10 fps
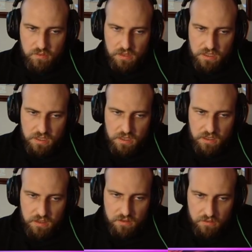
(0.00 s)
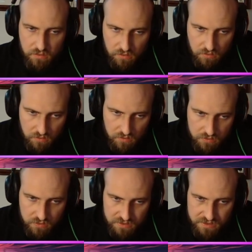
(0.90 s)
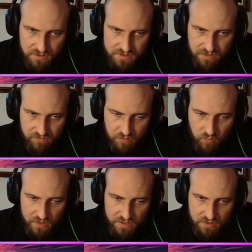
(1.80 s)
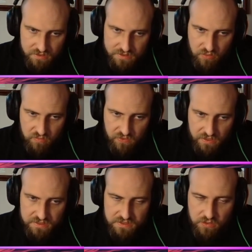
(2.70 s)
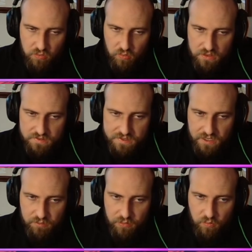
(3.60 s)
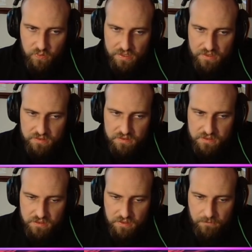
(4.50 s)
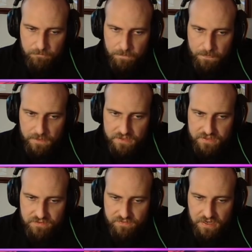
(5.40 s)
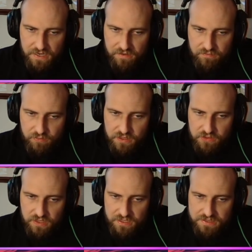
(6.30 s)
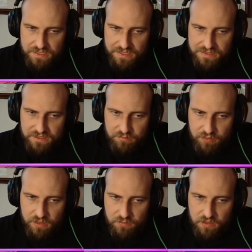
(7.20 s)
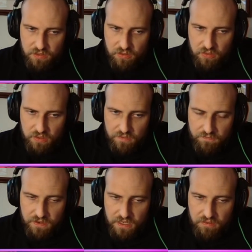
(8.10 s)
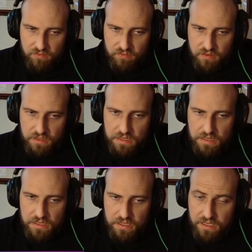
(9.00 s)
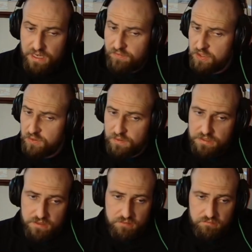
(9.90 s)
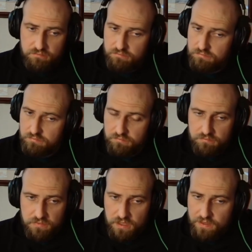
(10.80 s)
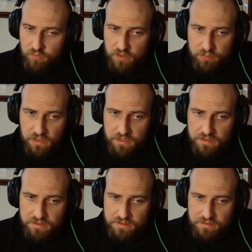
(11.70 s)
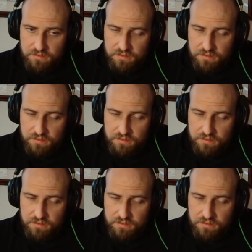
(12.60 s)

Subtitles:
Yeah. So this does definitely weaken. It's going for like a stonewall setup. It weakens d5. We can try to contest it, but I'm going to go f5. I never do this. I never really play like this.